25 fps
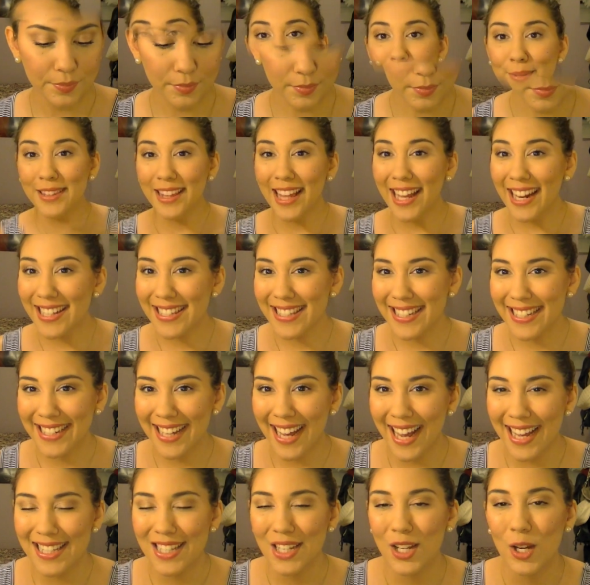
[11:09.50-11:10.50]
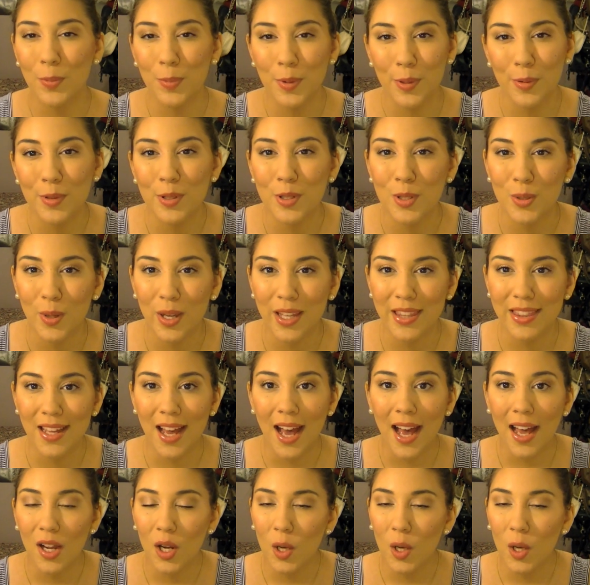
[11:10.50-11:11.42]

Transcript: But that is it, guys. I hope you enjoyed that.